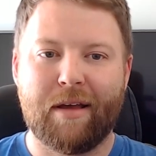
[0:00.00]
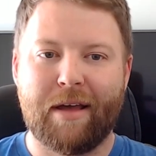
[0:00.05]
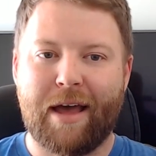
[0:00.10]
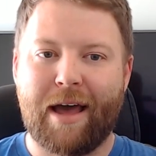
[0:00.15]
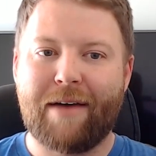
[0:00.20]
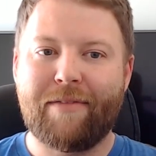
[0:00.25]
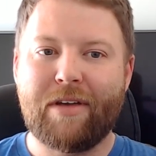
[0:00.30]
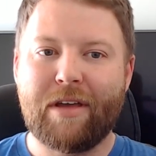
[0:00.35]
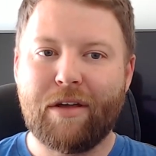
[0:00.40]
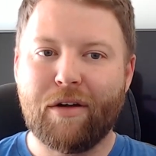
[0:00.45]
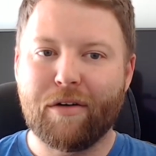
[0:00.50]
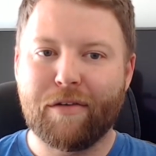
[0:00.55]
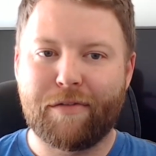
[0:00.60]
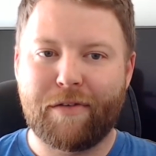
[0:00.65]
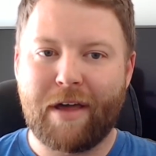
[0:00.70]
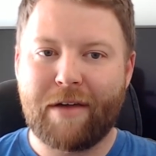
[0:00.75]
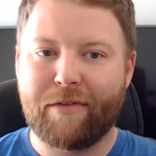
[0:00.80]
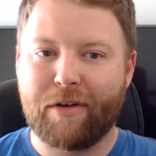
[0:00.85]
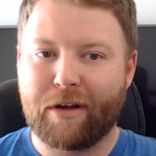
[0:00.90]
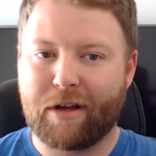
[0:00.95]
Having your
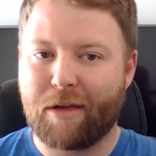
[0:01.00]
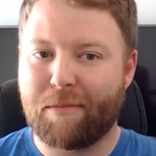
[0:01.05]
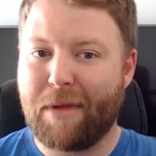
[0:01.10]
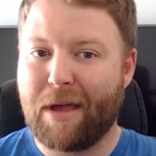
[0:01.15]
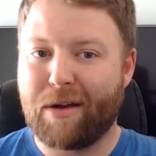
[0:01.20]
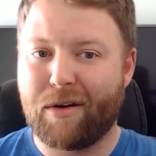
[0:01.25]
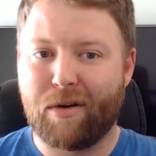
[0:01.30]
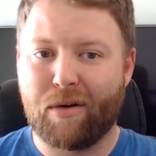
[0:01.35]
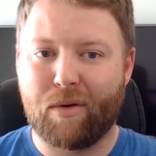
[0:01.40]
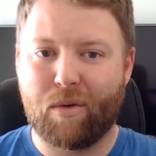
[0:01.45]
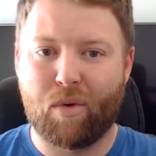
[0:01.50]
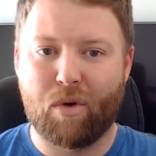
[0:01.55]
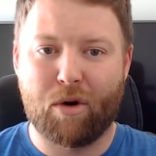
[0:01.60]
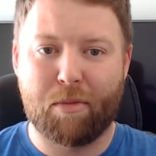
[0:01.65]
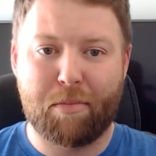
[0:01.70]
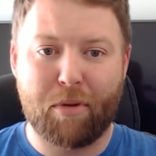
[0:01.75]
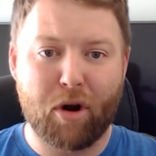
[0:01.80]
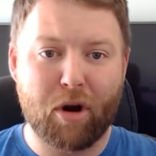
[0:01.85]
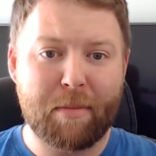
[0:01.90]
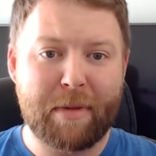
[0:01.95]
favorite commander or
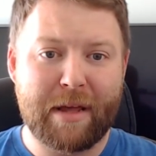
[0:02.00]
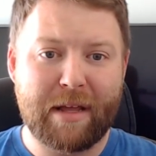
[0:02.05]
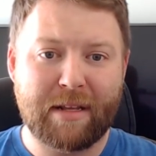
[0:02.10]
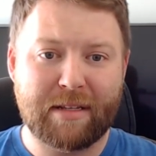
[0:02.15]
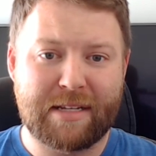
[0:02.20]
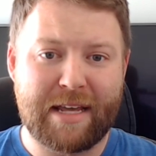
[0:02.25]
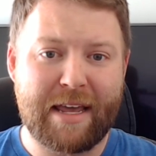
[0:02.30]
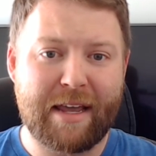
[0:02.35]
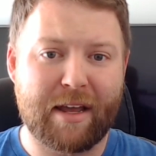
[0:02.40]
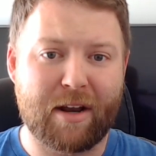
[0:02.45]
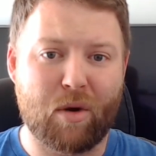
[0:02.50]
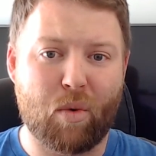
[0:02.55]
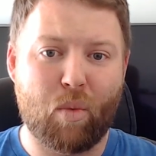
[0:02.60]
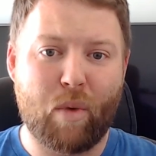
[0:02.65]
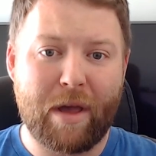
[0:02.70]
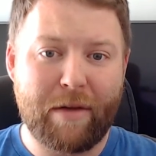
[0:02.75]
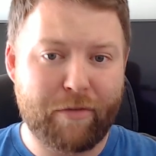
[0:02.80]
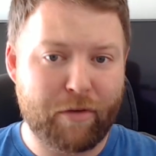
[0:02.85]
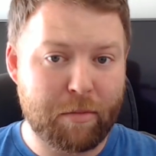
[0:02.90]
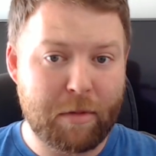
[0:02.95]
permanent taken
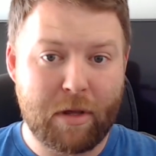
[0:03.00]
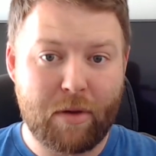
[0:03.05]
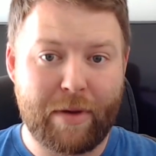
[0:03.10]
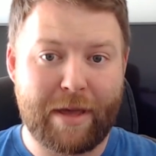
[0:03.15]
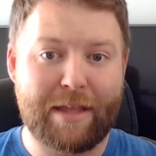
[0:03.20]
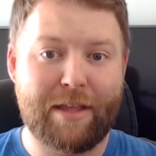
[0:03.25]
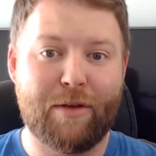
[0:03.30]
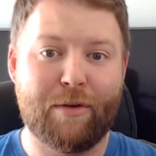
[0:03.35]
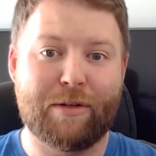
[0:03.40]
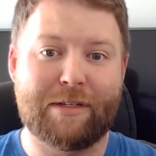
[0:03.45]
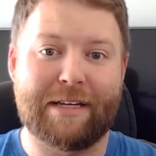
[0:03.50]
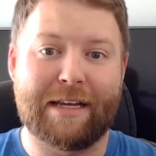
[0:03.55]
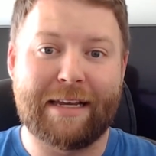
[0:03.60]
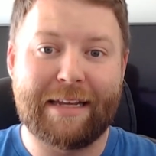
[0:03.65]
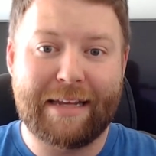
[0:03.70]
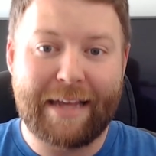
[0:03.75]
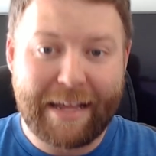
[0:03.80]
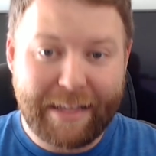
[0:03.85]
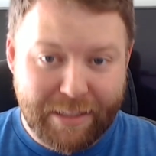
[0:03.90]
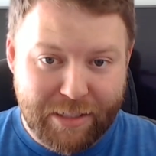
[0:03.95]
away from you and used
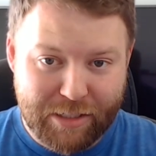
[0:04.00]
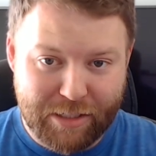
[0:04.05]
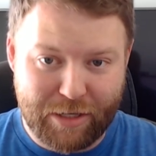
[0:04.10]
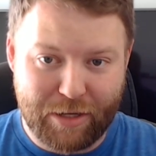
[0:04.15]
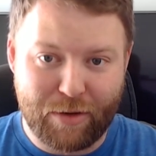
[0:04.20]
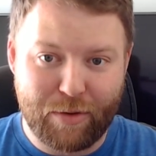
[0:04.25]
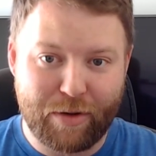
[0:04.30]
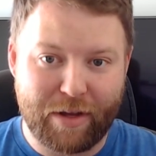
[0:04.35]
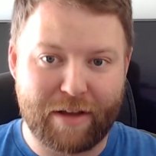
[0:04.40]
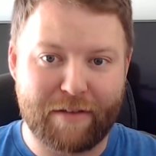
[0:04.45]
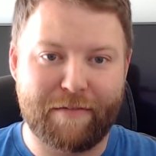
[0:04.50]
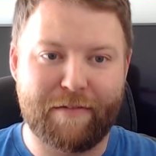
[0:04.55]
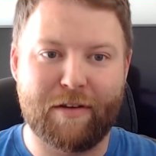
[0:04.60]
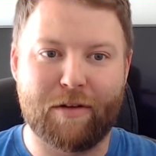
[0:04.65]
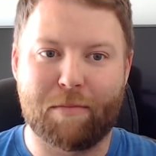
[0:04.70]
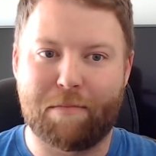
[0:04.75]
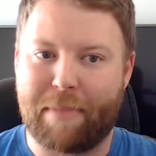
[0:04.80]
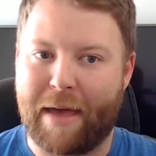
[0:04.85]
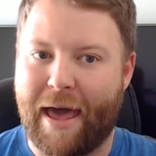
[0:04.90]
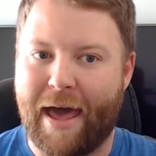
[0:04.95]
against you can
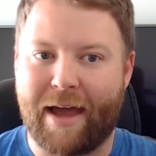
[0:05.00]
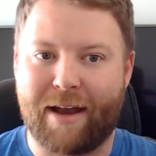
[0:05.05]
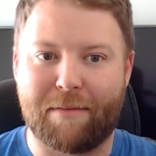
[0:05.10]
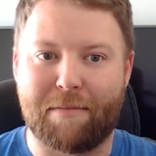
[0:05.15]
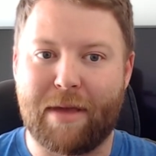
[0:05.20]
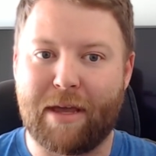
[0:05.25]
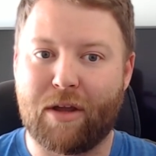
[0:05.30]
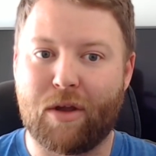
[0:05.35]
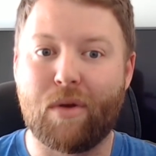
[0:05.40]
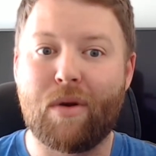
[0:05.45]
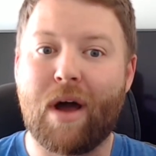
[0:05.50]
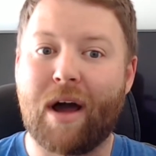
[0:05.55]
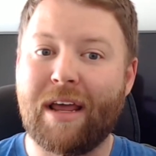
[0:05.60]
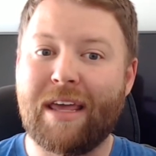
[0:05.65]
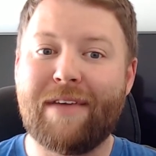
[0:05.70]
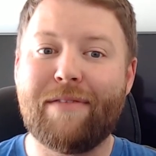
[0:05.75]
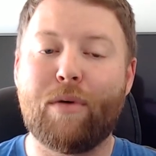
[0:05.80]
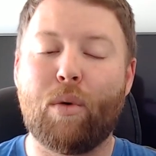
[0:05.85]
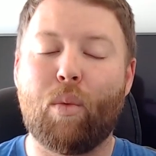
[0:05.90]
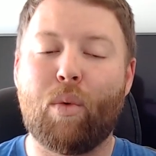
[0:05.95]
feel bad and make you not
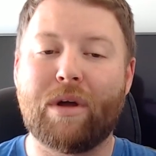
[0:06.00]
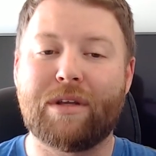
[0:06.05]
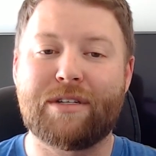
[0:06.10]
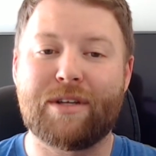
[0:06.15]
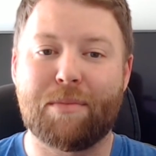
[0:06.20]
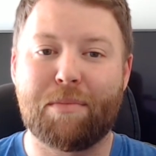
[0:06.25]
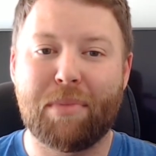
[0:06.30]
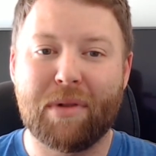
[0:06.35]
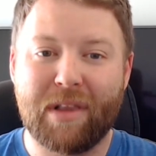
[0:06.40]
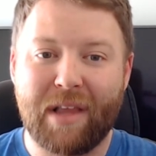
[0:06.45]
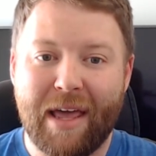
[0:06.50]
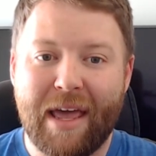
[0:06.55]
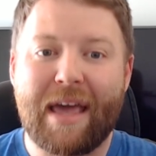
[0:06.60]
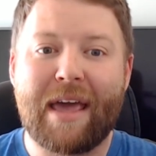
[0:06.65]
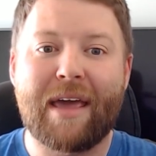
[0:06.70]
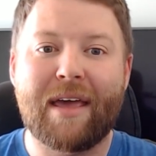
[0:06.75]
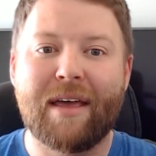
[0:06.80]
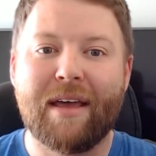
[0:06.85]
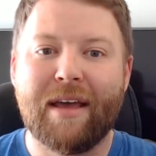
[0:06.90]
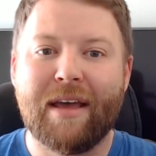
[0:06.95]
even want to
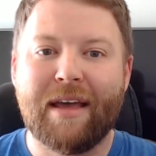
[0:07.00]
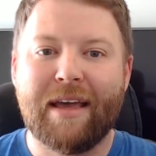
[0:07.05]
play.